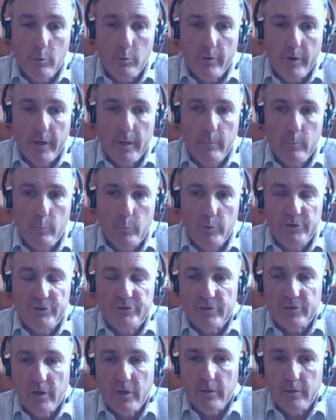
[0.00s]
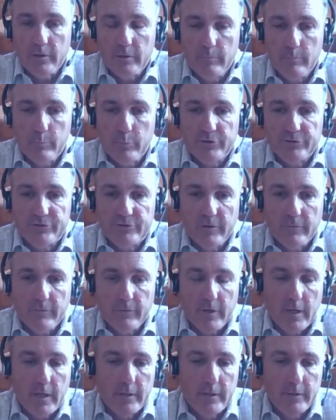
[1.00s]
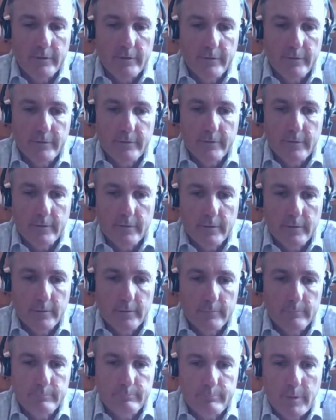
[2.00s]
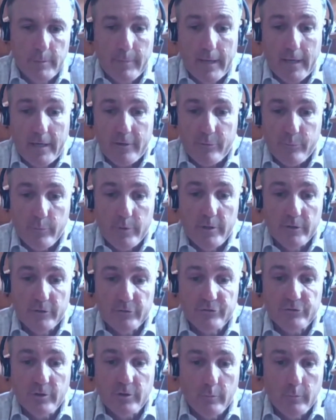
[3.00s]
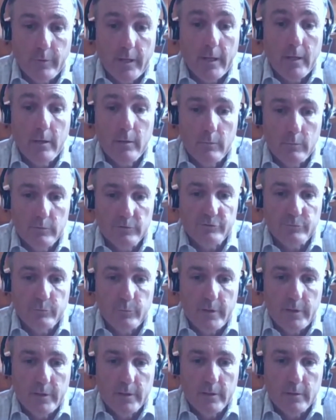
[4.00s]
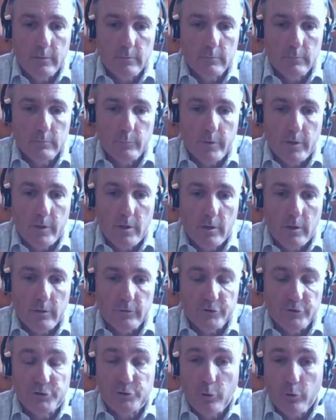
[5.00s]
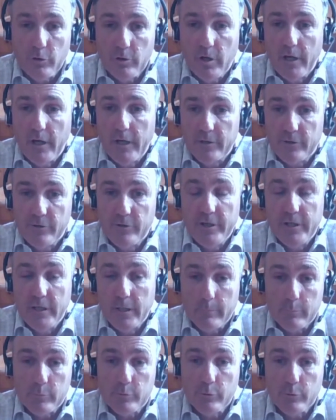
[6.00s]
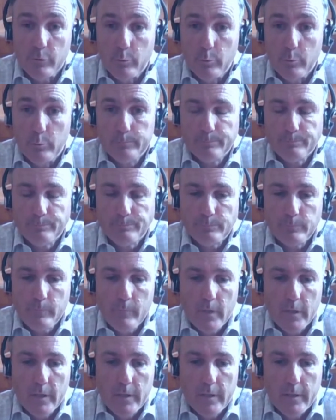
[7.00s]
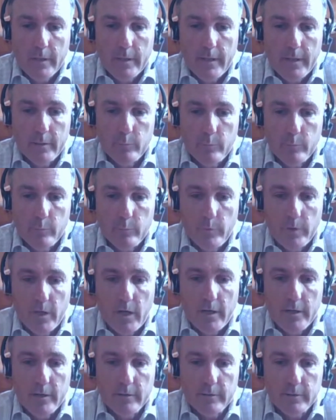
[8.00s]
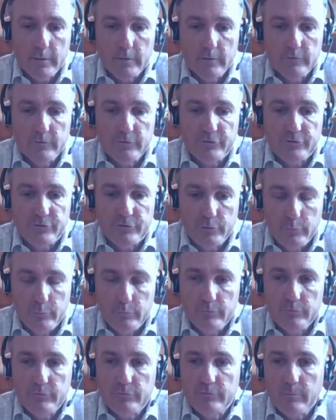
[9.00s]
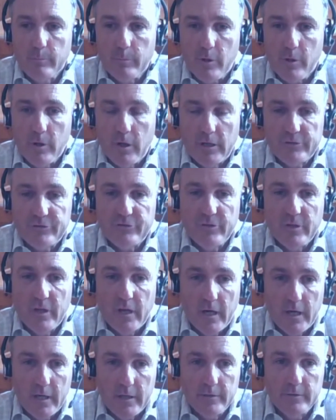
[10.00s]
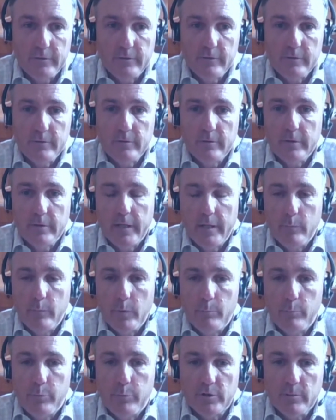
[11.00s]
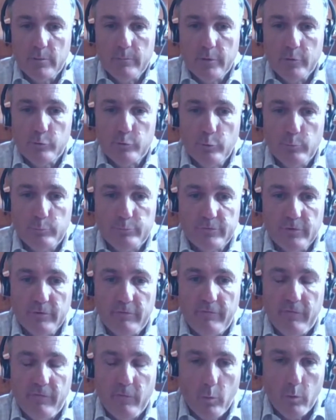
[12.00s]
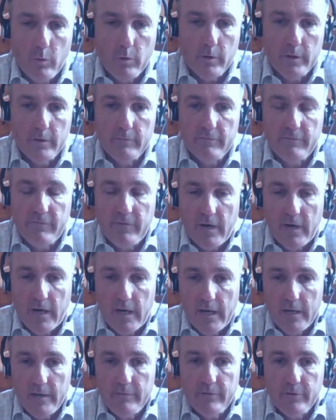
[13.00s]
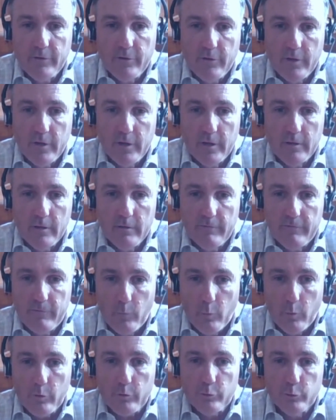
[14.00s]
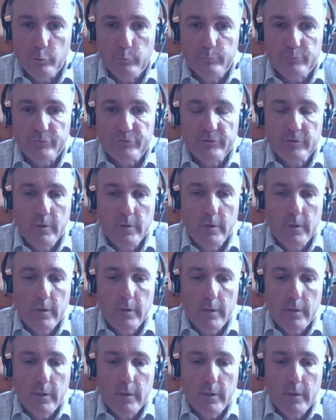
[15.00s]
program we started in Prince Edward Island back 3 years ago now was we call it the Shoreline Cleanup Crew. And we hired students from across the island, and we put them in groups of 4 and 5, 4 groups.